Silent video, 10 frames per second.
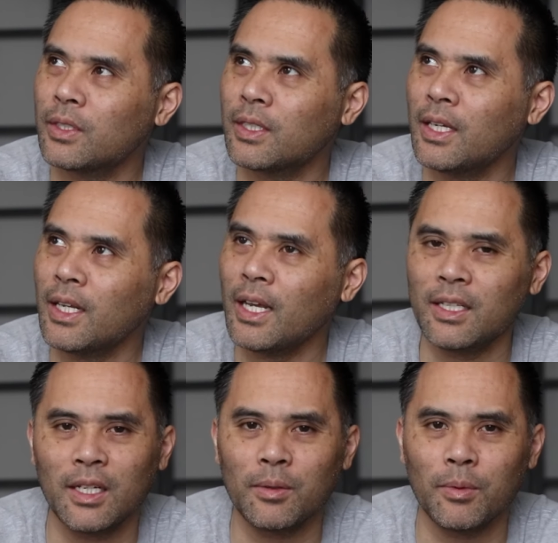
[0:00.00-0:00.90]

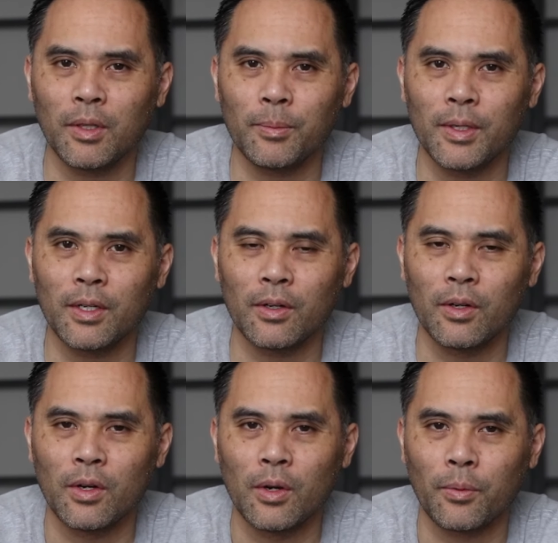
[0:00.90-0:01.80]
18 millimeter
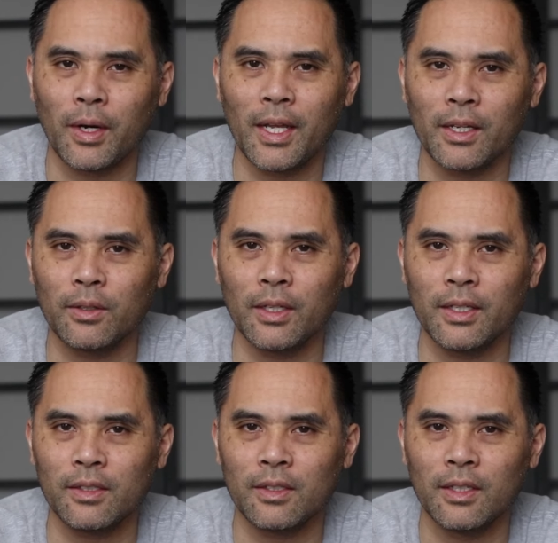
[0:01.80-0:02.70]
wide angle
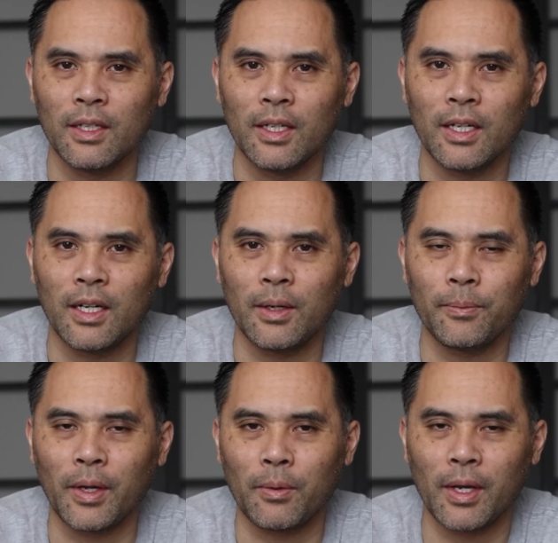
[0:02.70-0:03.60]
lens.
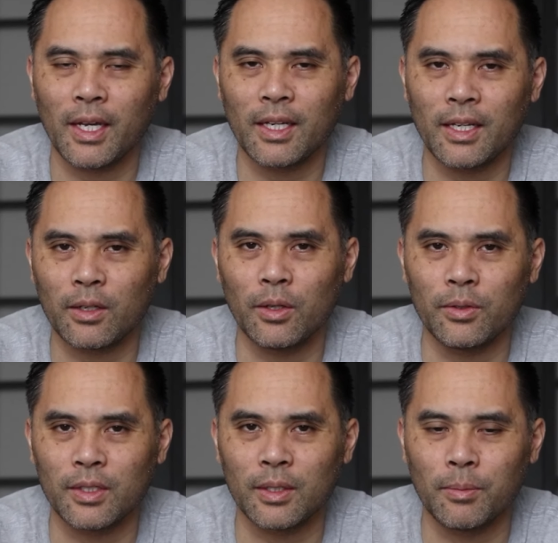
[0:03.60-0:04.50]
That way I can get
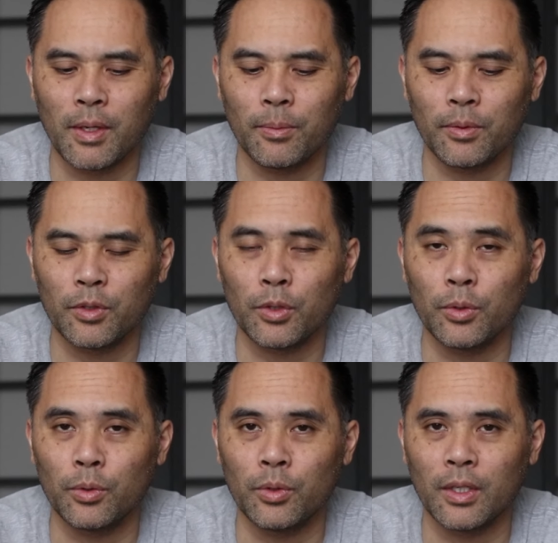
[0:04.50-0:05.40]
close and be able
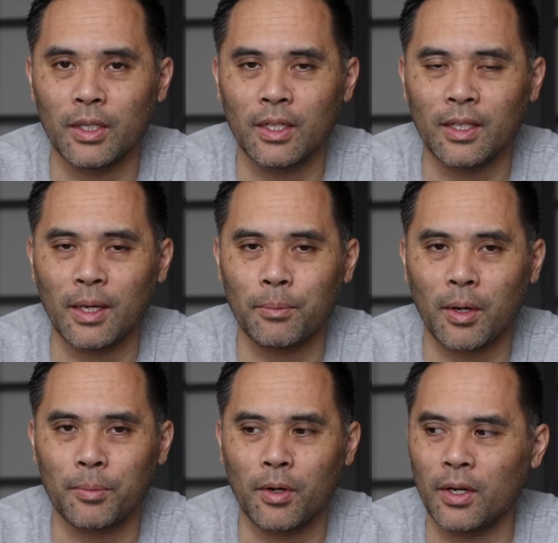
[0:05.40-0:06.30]
to get that
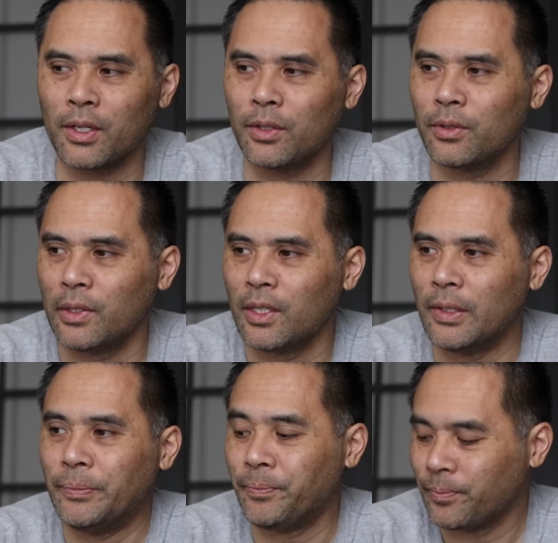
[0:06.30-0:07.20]
proper audio.
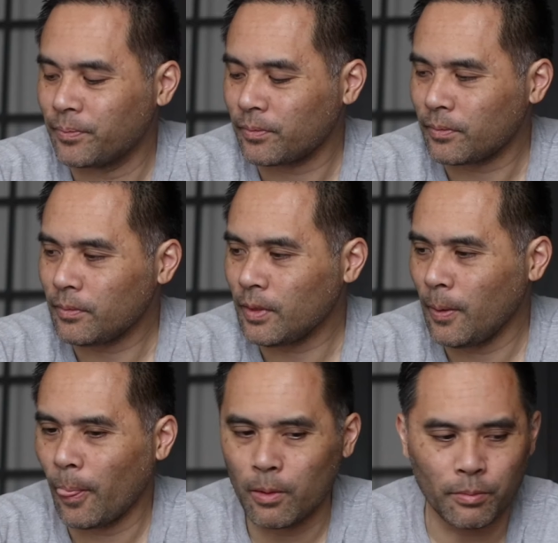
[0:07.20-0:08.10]

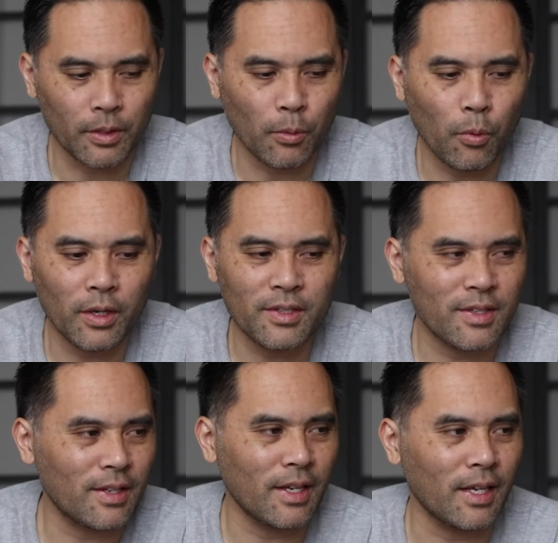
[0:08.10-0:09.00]
But what is
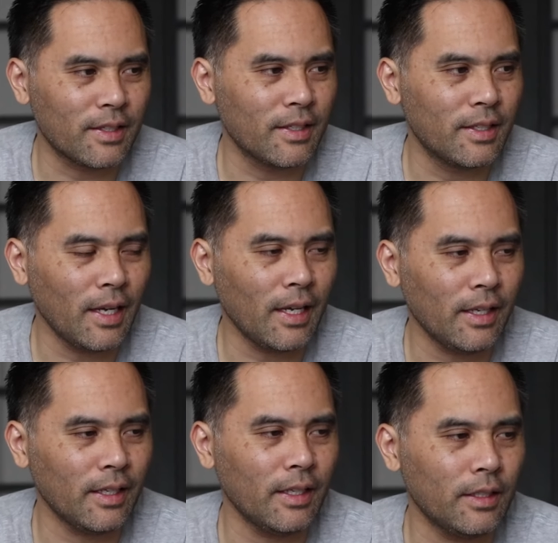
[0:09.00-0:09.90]
today?
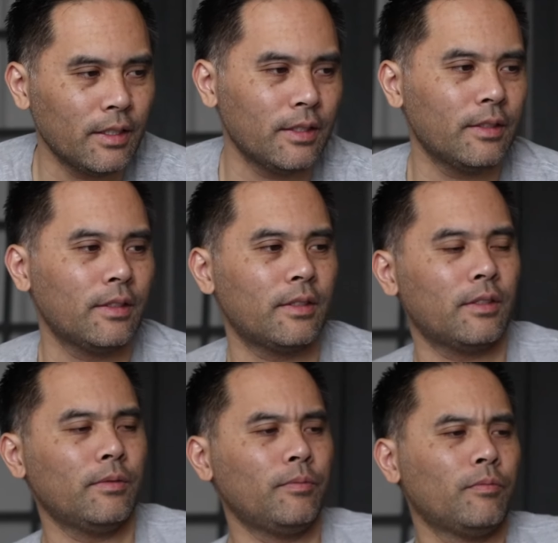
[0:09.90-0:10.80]
Today is